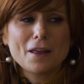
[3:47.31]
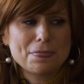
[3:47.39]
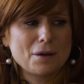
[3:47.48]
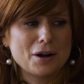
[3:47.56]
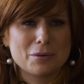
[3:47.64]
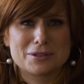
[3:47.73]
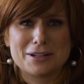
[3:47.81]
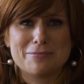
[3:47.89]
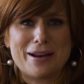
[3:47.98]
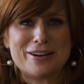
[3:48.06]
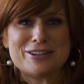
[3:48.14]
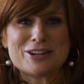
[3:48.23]
I thought I was going
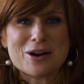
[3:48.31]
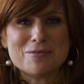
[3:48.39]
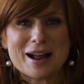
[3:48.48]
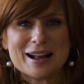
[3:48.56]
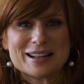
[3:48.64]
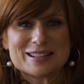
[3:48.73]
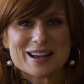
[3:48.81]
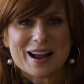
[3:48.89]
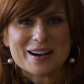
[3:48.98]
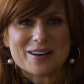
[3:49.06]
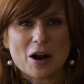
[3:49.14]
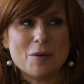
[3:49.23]
to marry Joe
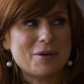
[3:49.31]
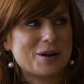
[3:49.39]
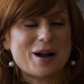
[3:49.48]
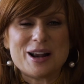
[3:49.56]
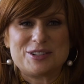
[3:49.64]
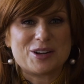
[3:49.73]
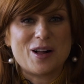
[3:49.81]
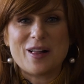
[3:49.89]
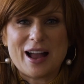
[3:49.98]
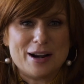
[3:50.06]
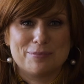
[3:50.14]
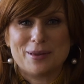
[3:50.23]
McIntyre. Oh my gosh, y'all,
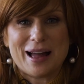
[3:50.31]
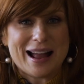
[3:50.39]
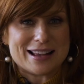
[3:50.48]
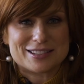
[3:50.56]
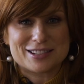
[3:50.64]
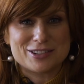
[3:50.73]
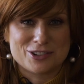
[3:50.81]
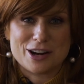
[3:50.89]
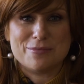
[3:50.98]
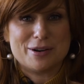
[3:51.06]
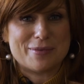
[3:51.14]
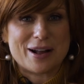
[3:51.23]
I had a blast
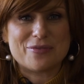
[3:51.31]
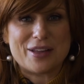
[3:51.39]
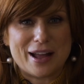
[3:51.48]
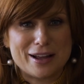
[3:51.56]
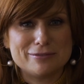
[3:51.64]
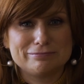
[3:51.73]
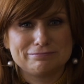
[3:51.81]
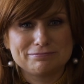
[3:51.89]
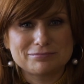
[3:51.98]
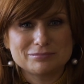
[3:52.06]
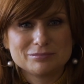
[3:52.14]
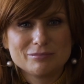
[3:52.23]
dreaming about that.
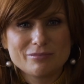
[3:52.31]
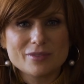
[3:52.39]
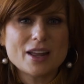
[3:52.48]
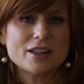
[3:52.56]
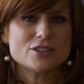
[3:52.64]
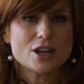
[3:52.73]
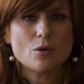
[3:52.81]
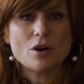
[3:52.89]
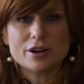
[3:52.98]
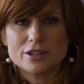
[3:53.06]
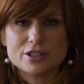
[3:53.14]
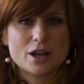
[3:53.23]
And so
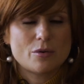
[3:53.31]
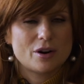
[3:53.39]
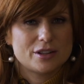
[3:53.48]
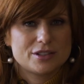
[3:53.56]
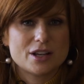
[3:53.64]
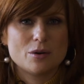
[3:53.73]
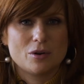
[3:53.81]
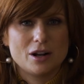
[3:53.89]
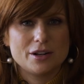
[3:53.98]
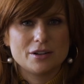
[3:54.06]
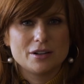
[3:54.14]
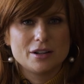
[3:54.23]
on and so on and so
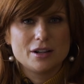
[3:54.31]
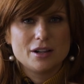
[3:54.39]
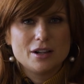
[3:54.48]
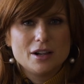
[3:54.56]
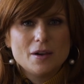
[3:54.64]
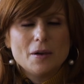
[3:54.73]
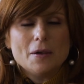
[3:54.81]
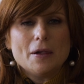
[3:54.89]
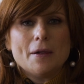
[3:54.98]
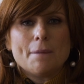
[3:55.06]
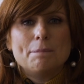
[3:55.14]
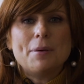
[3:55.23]
on.
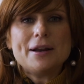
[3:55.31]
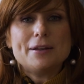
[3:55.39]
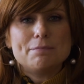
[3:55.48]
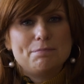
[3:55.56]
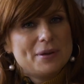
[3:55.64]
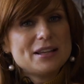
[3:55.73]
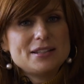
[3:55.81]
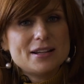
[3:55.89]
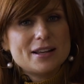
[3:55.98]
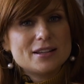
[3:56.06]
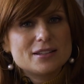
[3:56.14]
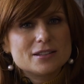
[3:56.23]
But in
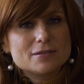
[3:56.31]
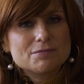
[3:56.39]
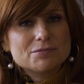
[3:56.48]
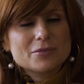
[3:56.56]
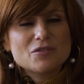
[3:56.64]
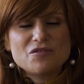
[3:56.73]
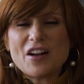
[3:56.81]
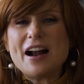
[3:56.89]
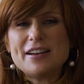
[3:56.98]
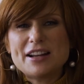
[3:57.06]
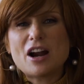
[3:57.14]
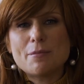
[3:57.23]
business,
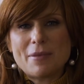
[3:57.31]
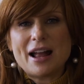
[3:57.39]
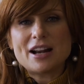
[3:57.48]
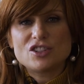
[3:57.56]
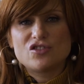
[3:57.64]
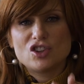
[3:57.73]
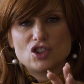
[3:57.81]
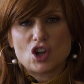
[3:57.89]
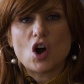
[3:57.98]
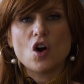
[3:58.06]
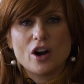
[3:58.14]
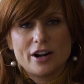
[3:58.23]
finding our match feels
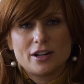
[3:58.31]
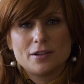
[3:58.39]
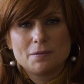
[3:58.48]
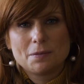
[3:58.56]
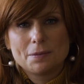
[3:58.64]
hard.